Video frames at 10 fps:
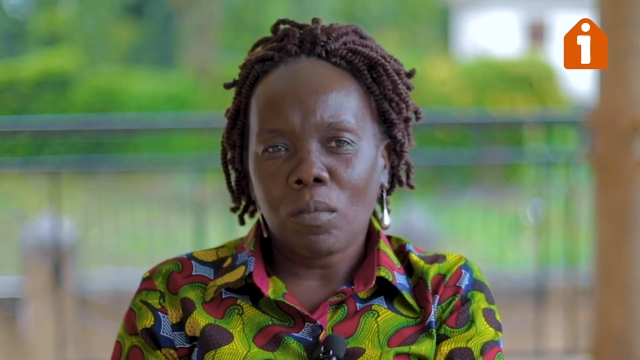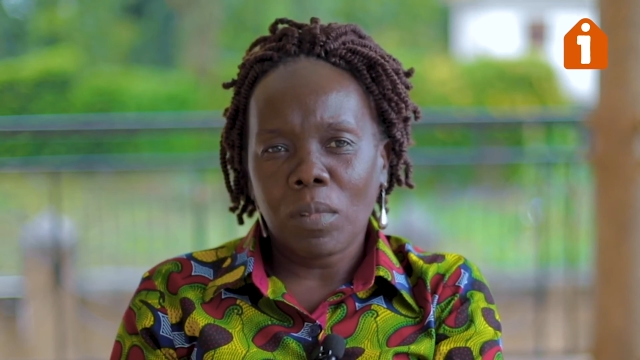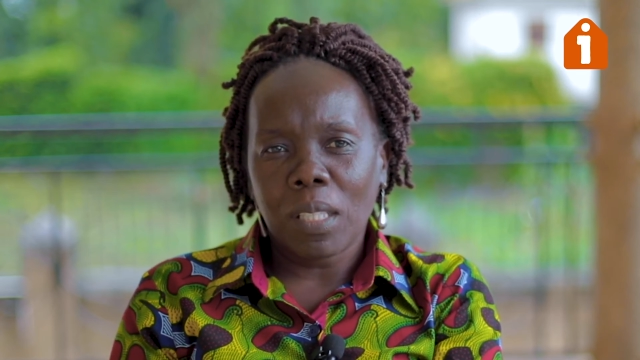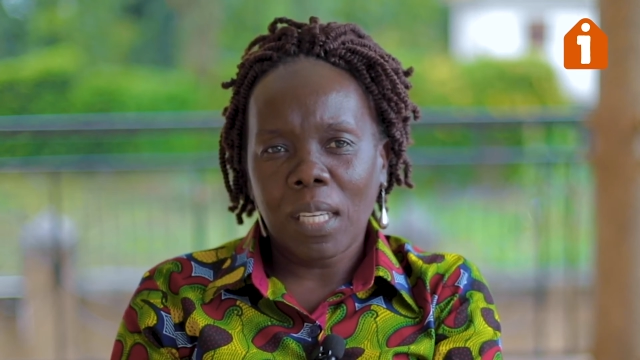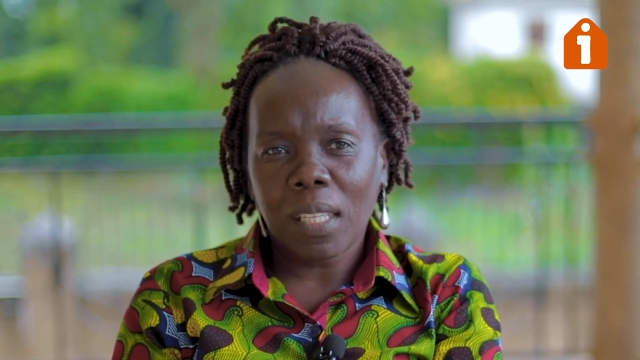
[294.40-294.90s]

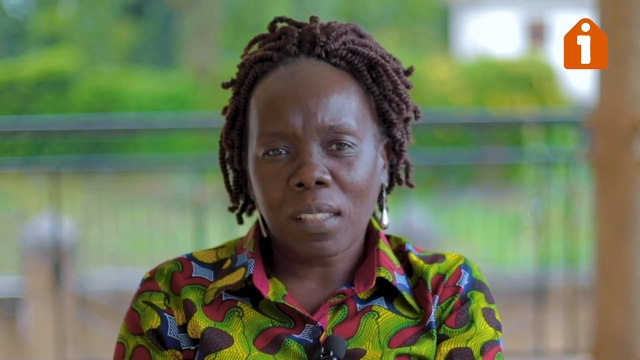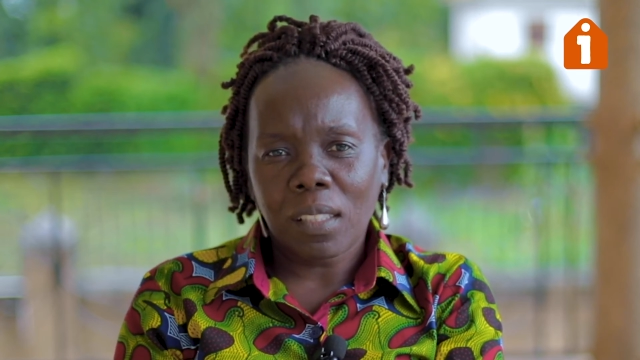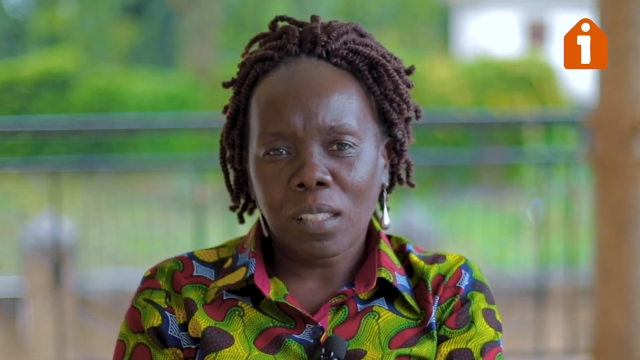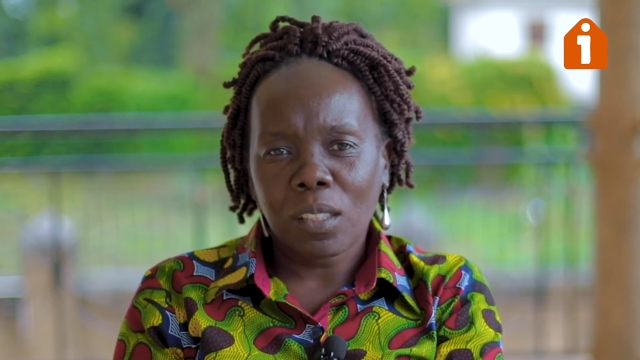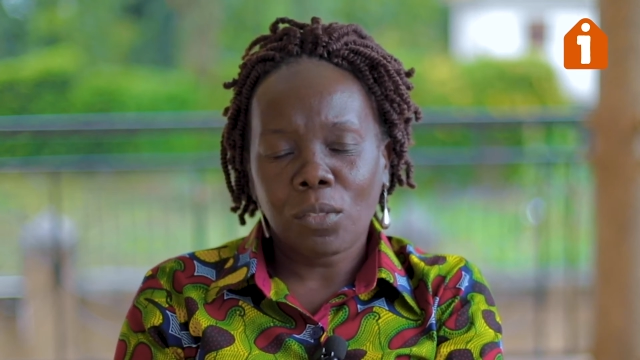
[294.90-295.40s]
we
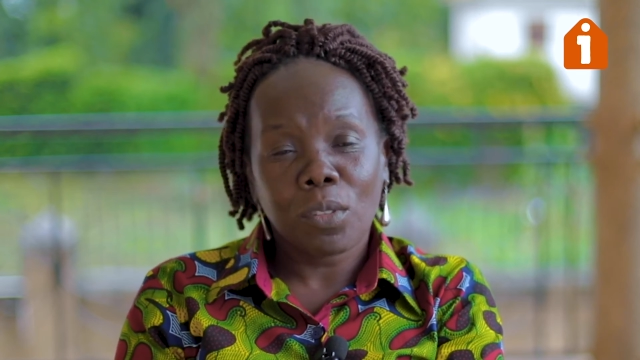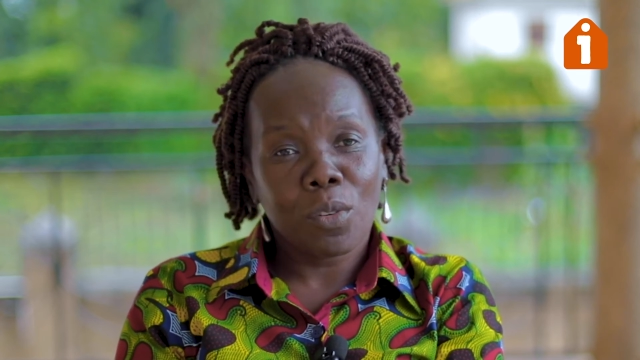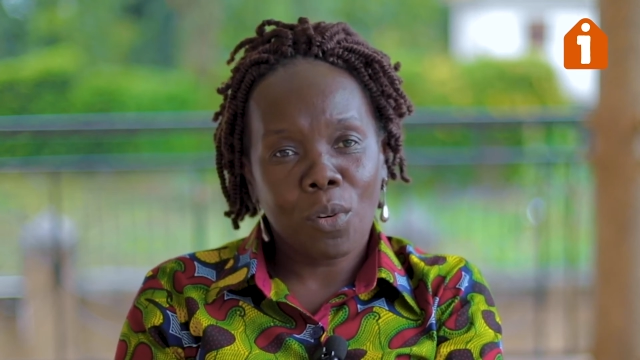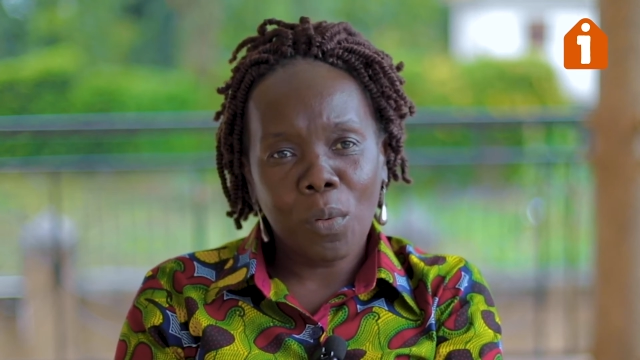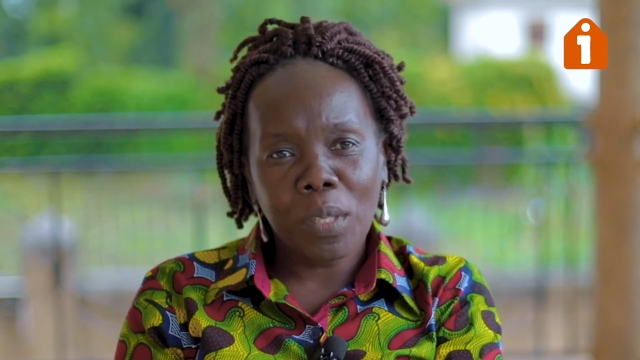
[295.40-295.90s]
get to the
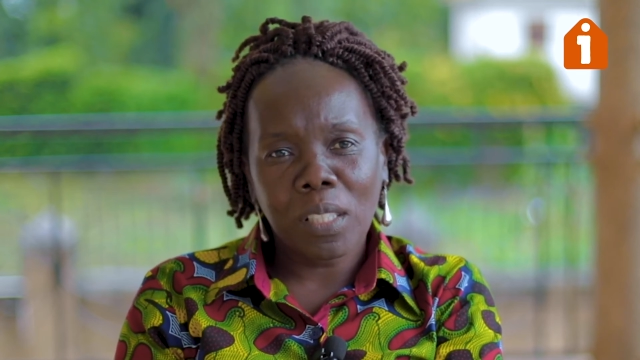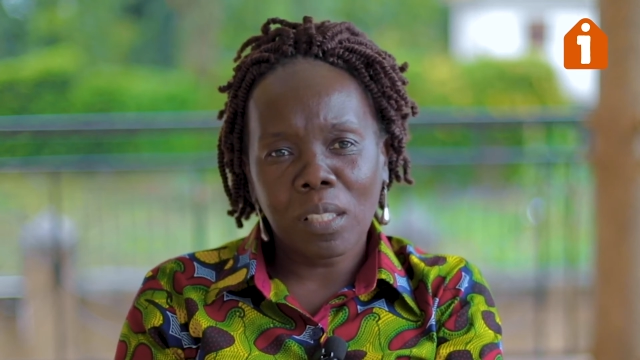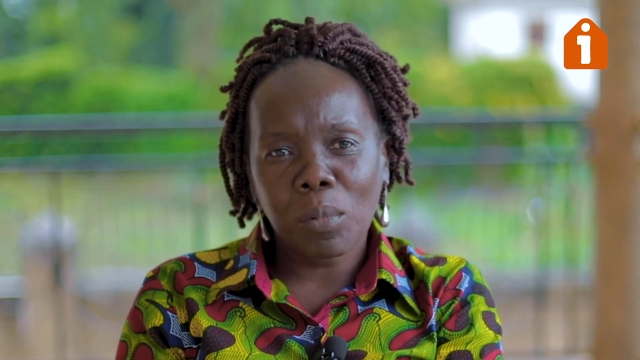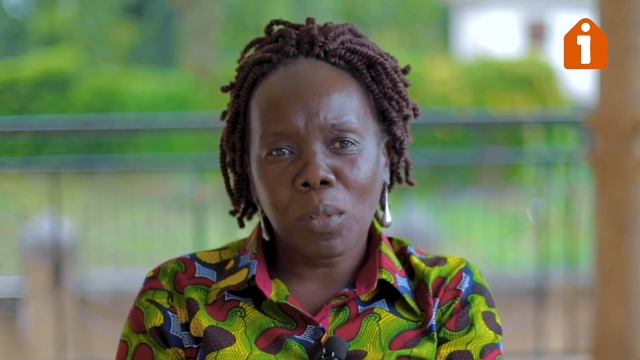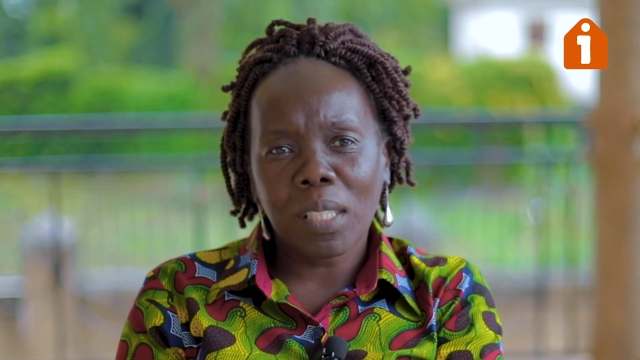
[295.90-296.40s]
drawing
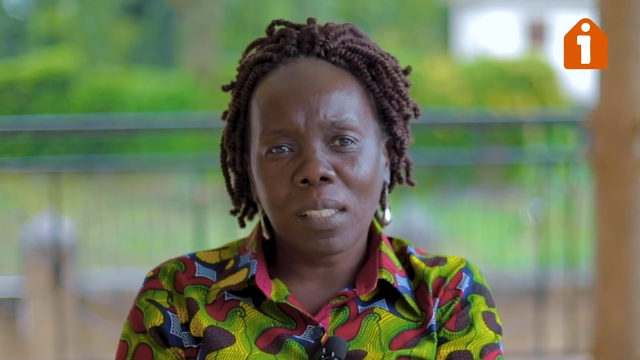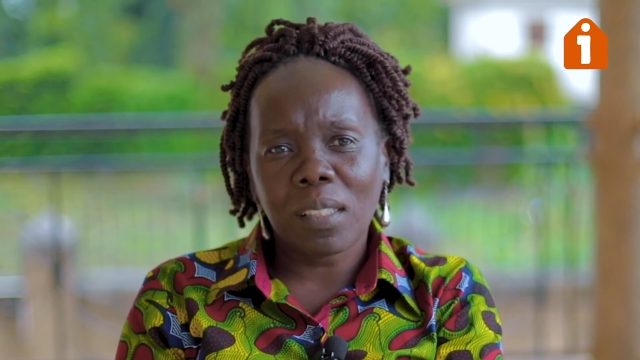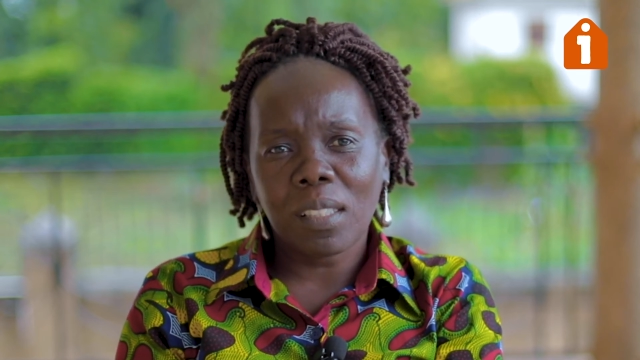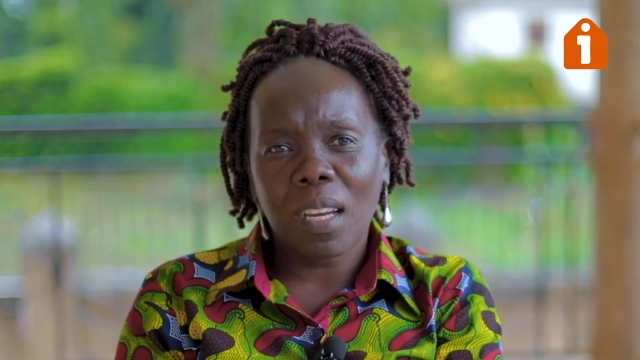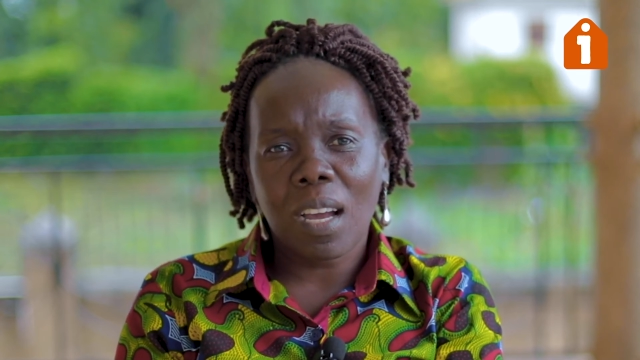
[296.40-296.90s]
table and
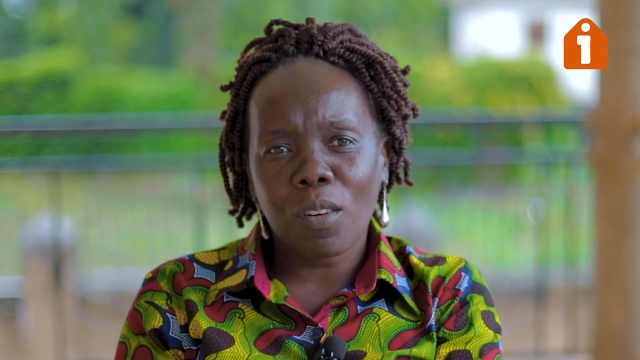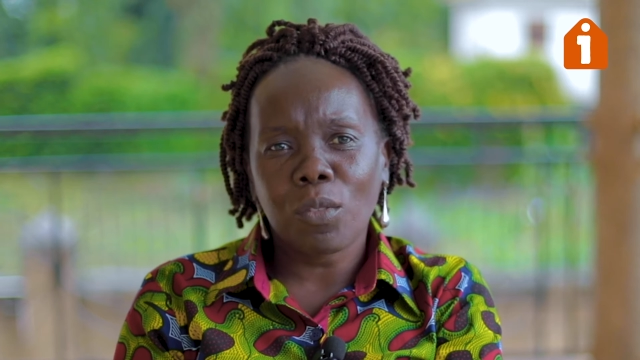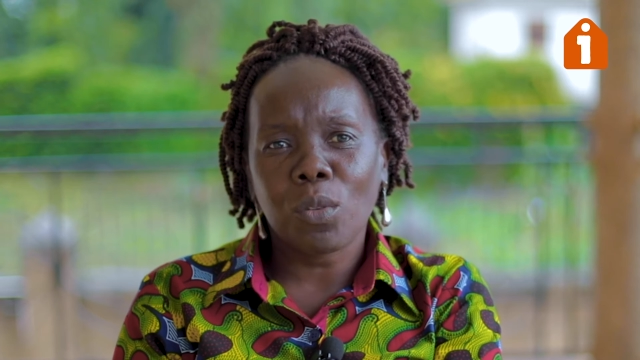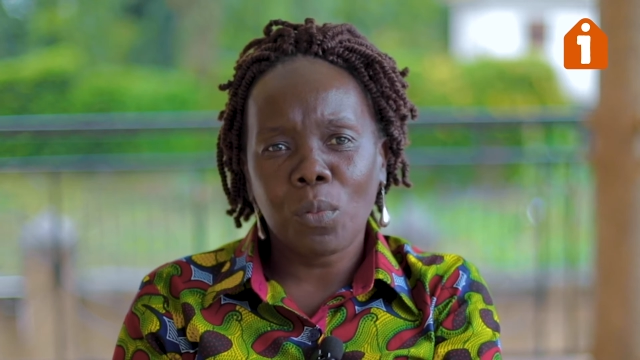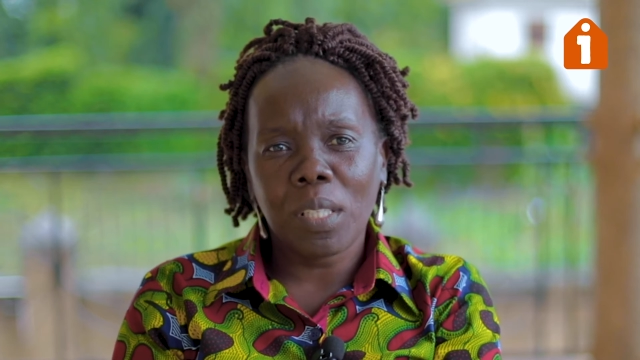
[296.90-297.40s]
see how
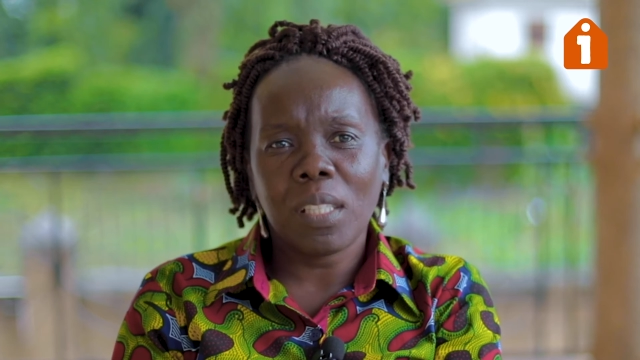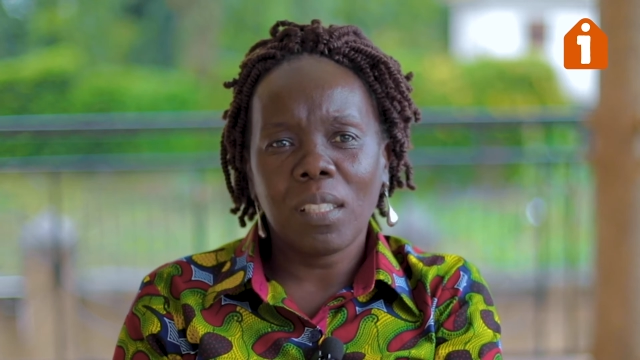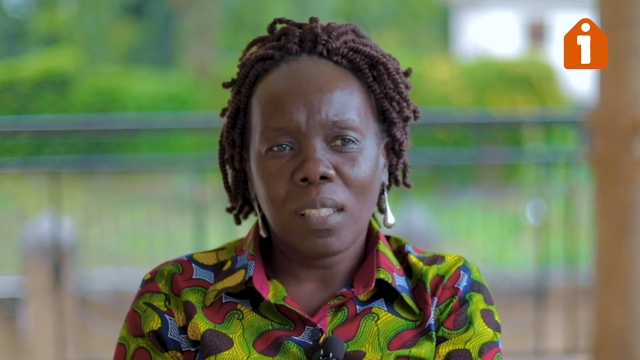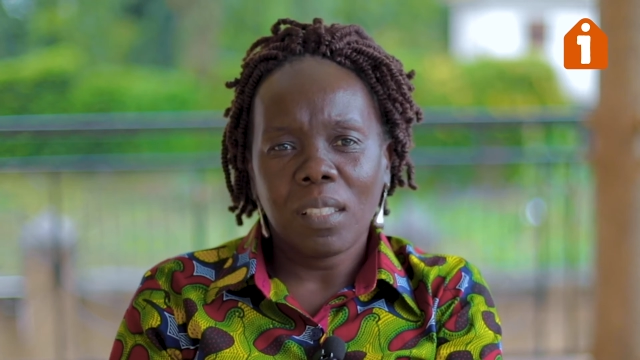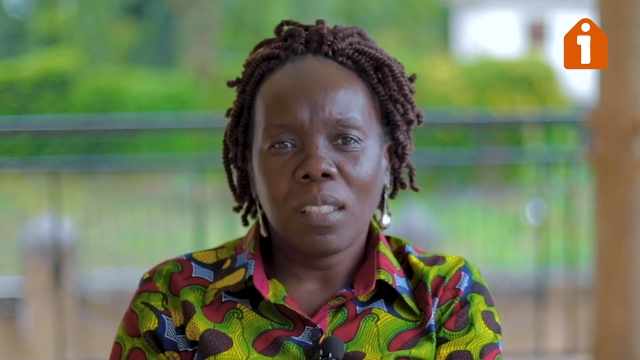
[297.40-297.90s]
do we